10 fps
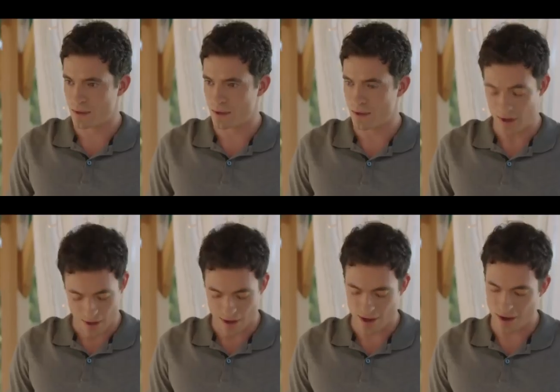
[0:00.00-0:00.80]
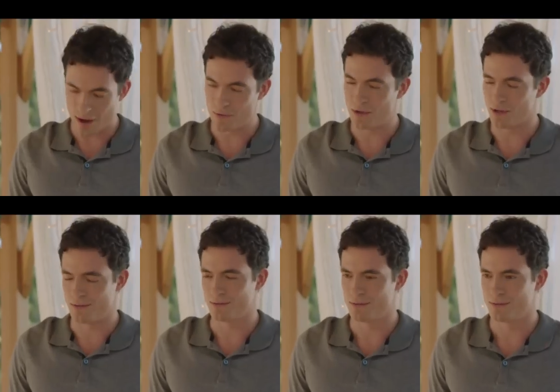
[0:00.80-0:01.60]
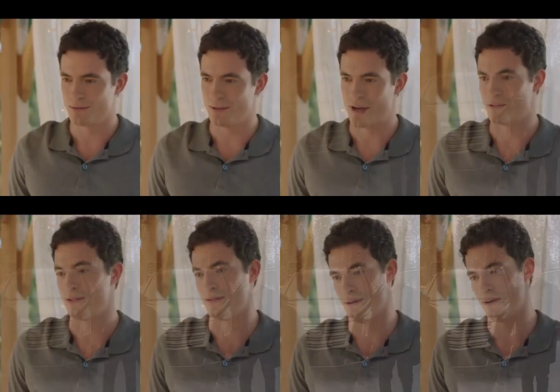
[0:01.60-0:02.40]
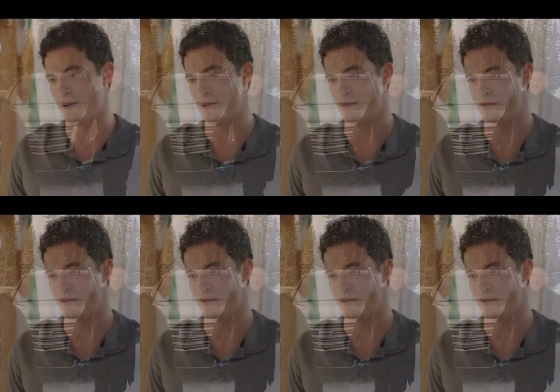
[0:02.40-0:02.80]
didn't know. The silence between